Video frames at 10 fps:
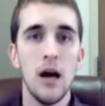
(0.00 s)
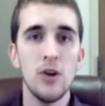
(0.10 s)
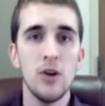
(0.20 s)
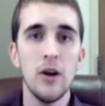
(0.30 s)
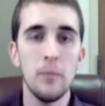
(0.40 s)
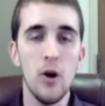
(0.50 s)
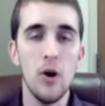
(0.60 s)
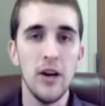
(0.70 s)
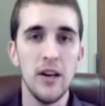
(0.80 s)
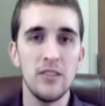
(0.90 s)
target
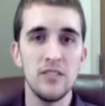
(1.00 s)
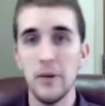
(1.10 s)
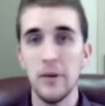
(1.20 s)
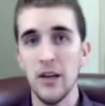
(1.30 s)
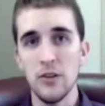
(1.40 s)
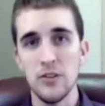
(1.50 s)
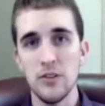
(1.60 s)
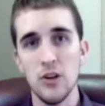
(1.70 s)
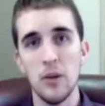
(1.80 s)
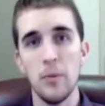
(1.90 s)
market as somebody else
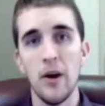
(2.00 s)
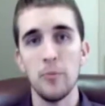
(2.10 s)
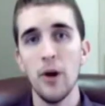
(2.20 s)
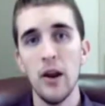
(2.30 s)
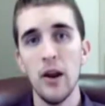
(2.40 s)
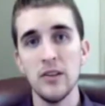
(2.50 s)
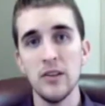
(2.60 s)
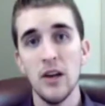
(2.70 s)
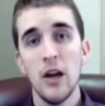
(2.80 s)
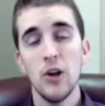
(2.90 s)
that's already bought the
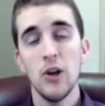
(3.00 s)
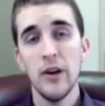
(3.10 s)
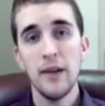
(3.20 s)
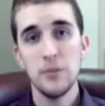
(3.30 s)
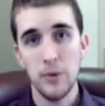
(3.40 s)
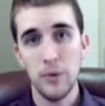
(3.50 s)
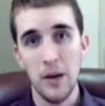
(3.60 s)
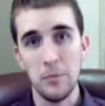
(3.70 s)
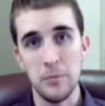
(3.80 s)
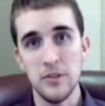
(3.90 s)
product, you're going to have some
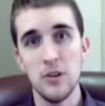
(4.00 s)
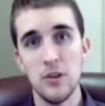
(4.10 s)
problems.